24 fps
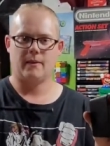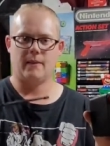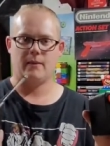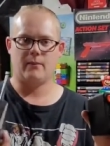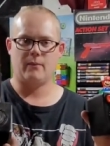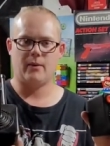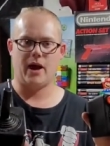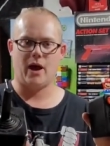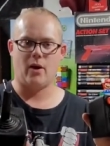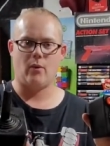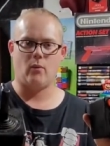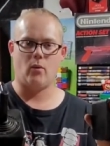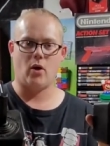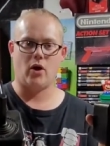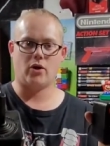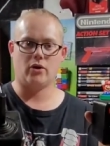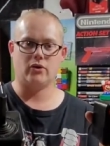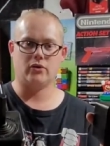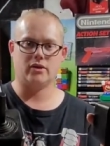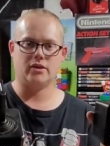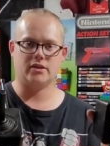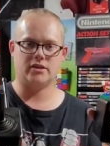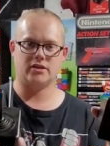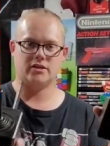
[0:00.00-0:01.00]
We got
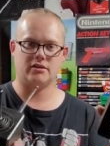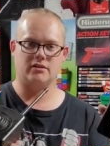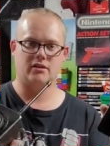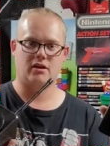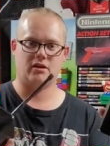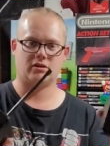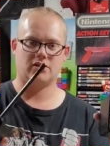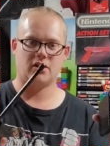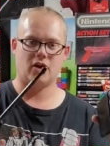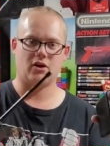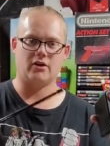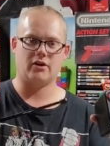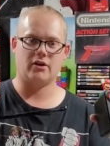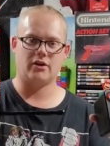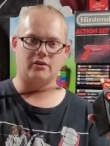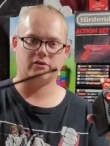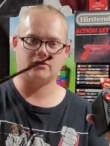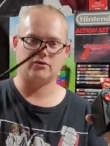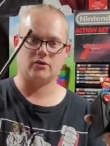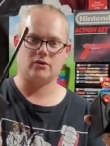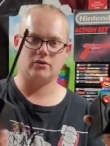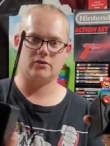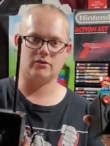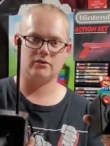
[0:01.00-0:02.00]
wireless Atari
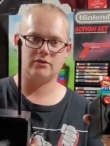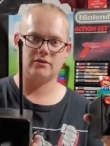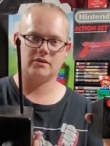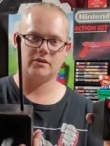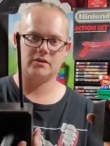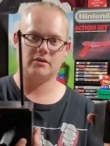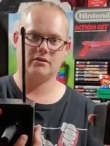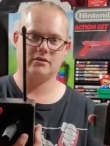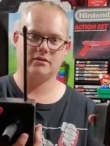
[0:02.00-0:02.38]
controllers.